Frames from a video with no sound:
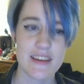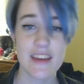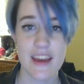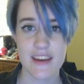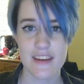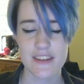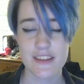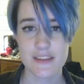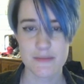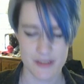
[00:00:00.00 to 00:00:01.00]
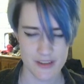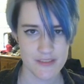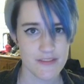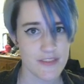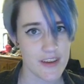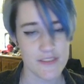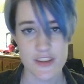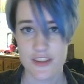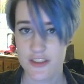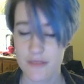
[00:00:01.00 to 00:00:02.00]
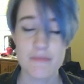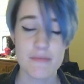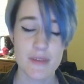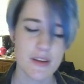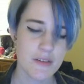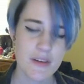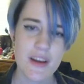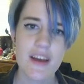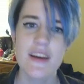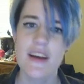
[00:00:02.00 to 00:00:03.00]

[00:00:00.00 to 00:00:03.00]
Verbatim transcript: gay smut fanfiction, but okay.